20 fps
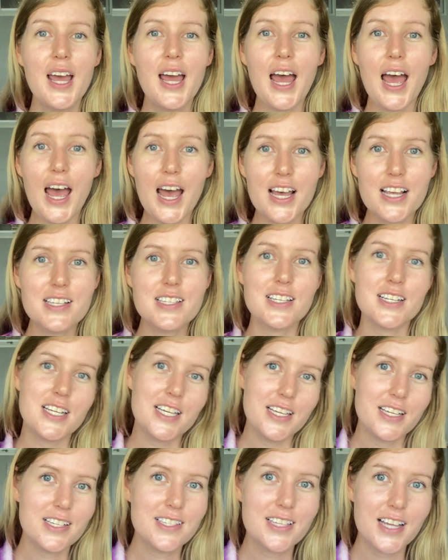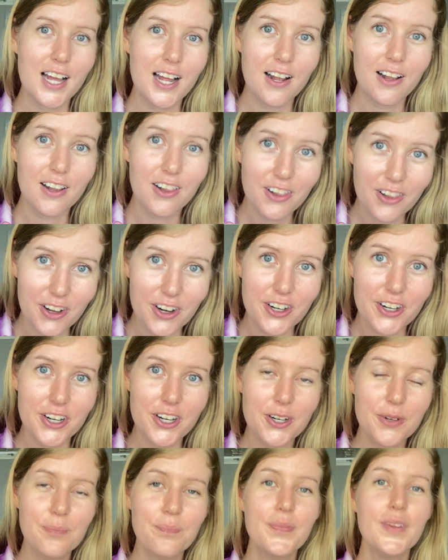as an ESL
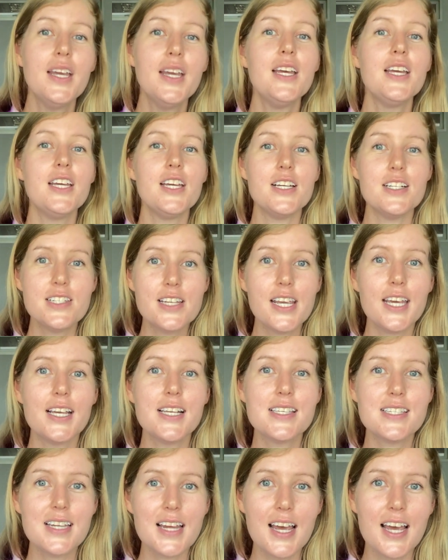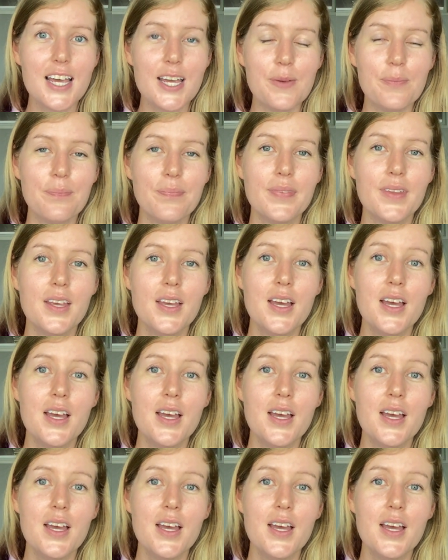learner. It takes time.